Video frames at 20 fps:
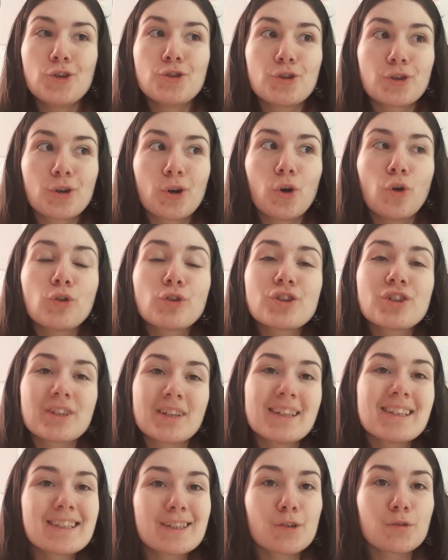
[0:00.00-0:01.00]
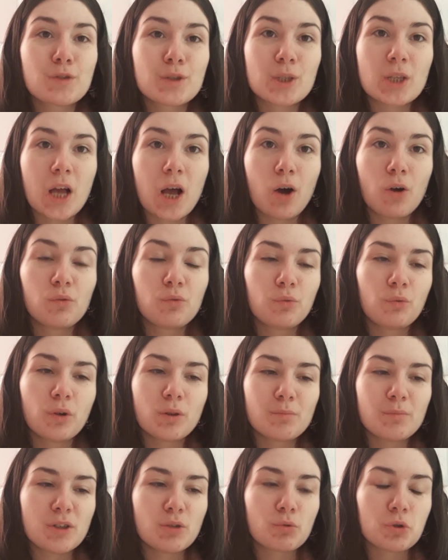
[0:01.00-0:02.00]
Your whole sense of self
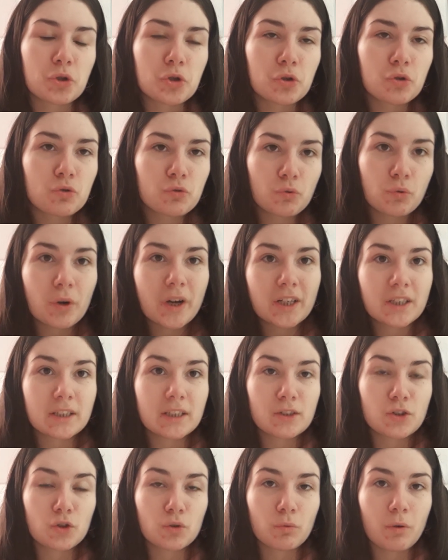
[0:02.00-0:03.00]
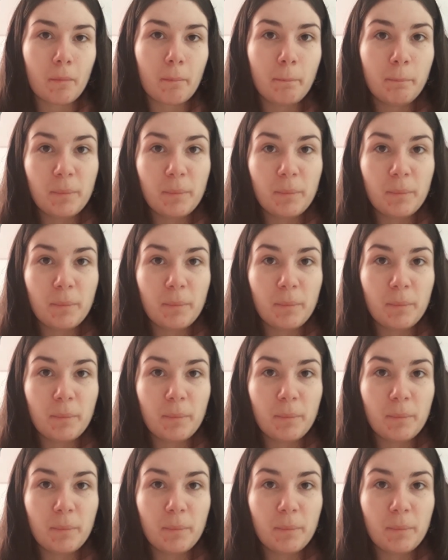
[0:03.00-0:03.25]
will be restricted to a